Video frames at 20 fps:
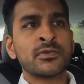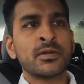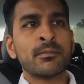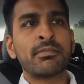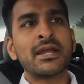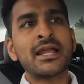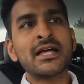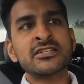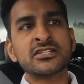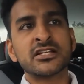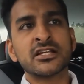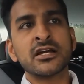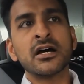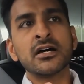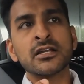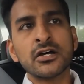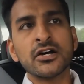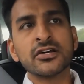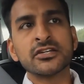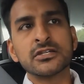But actually,
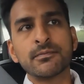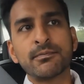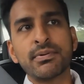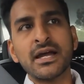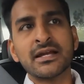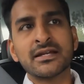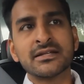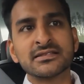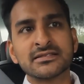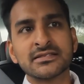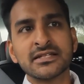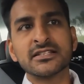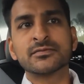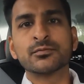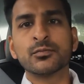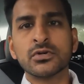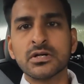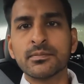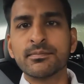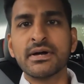I'd argue back and say it's
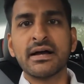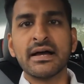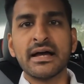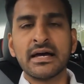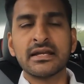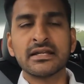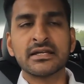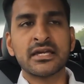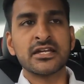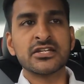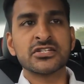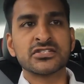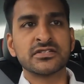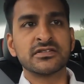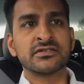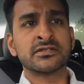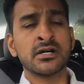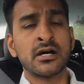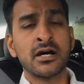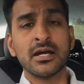more about allocation
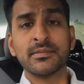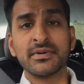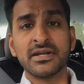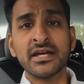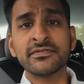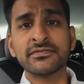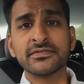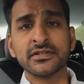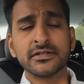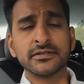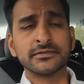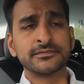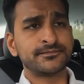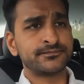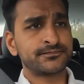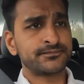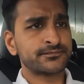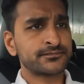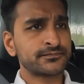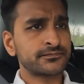of time and effort.
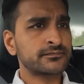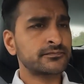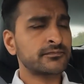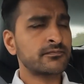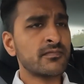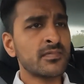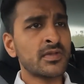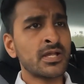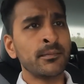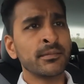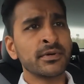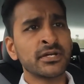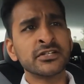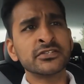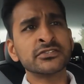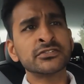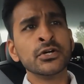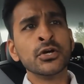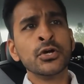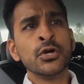
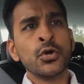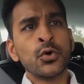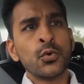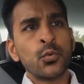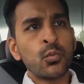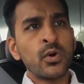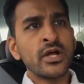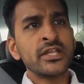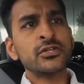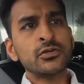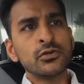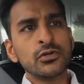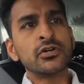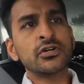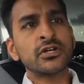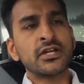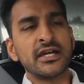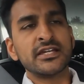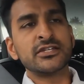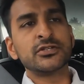Because when you
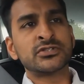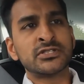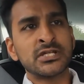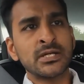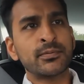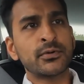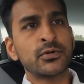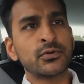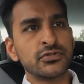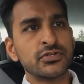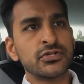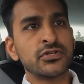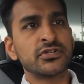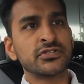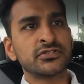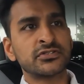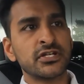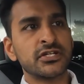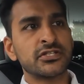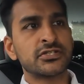look at your typical
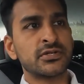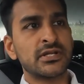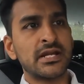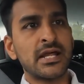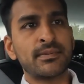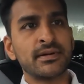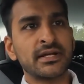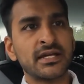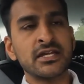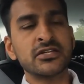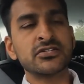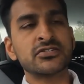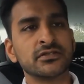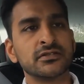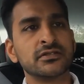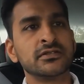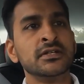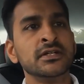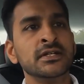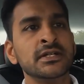neurosurgical
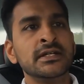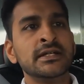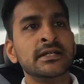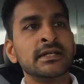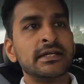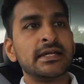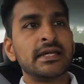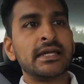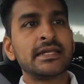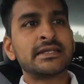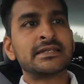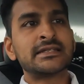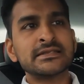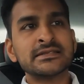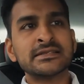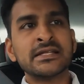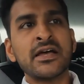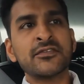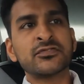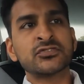application, it
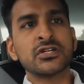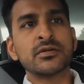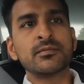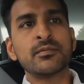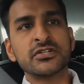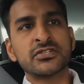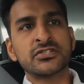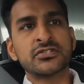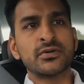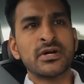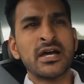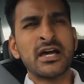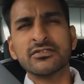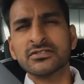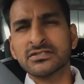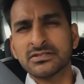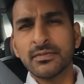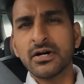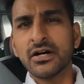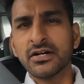doesn't have so much to do with how
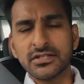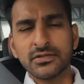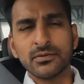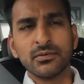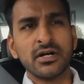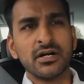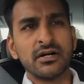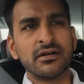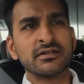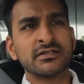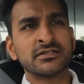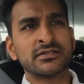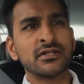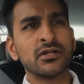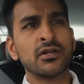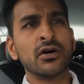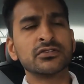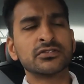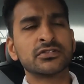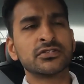smart you are. It's a
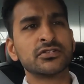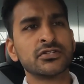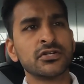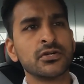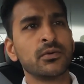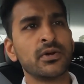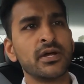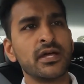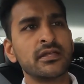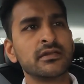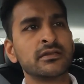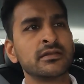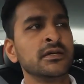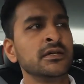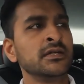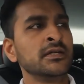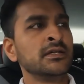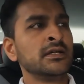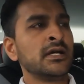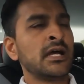lot to do with
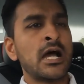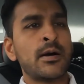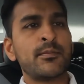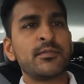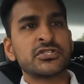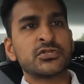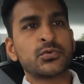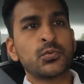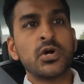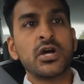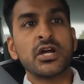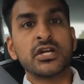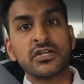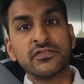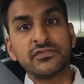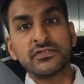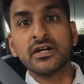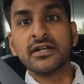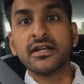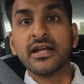how much work
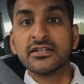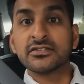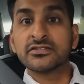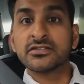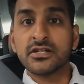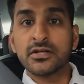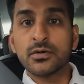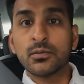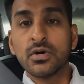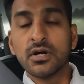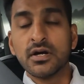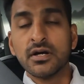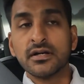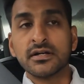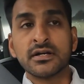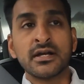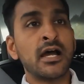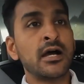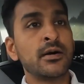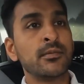you've done outside of
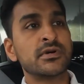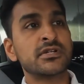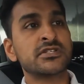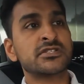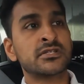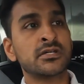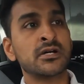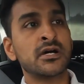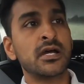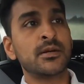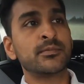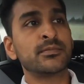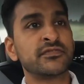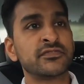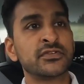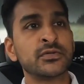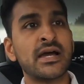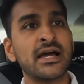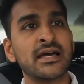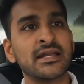work. How much time
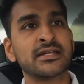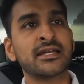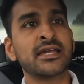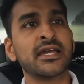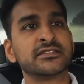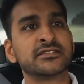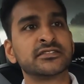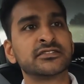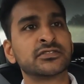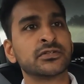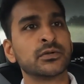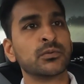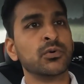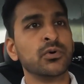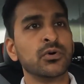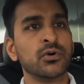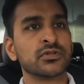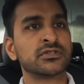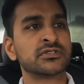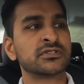have you allocated
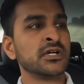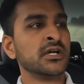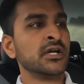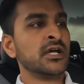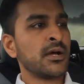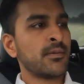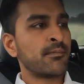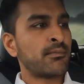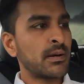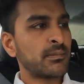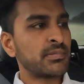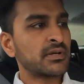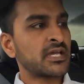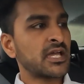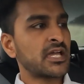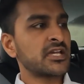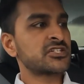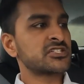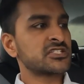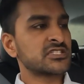towards
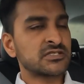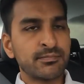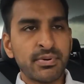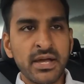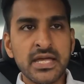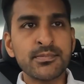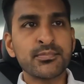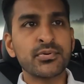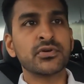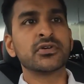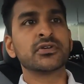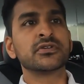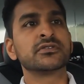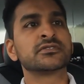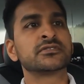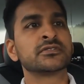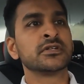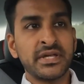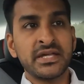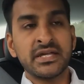publications,
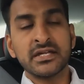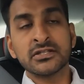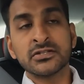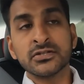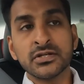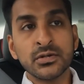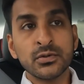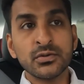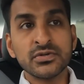papers, doing